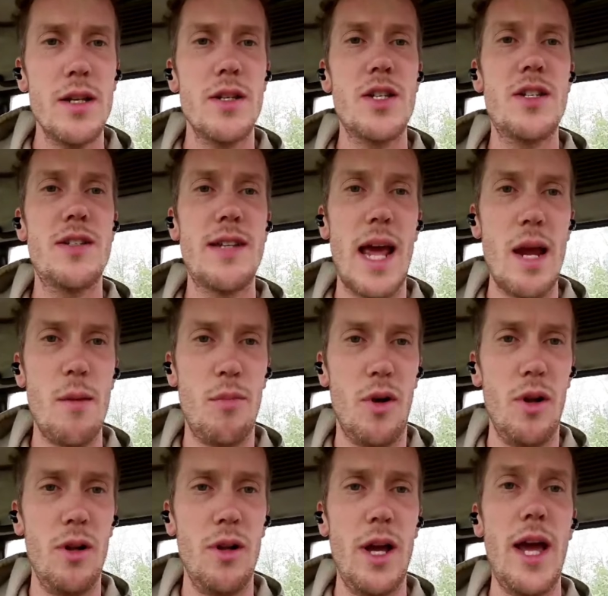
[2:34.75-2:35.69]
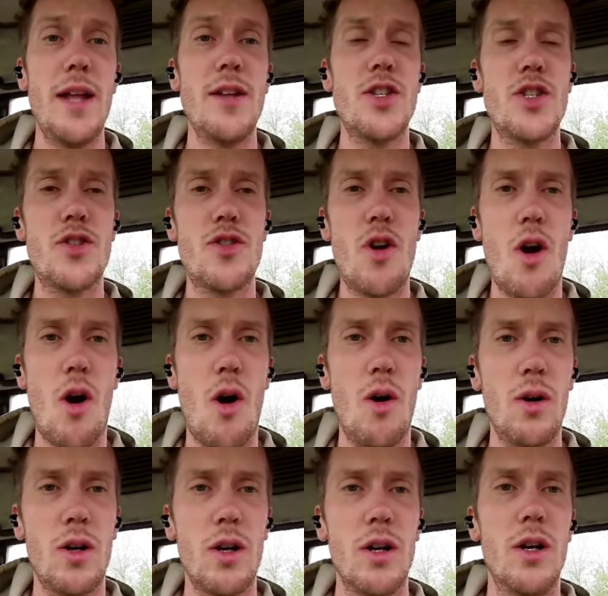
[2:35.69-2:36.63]
stable and
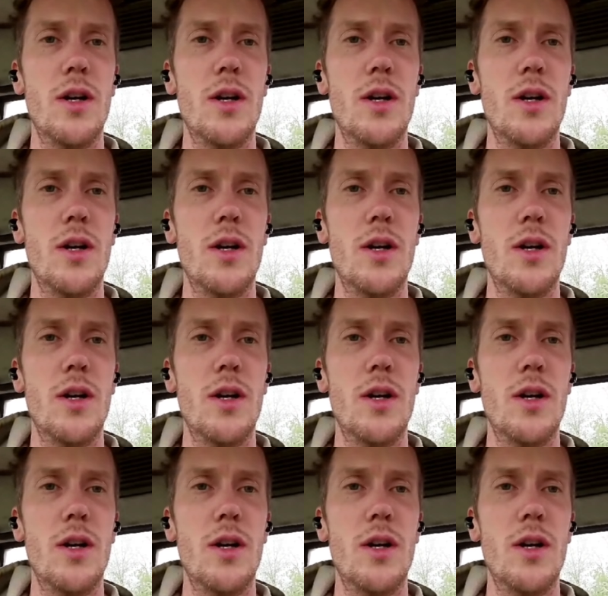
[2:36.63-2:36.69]
strong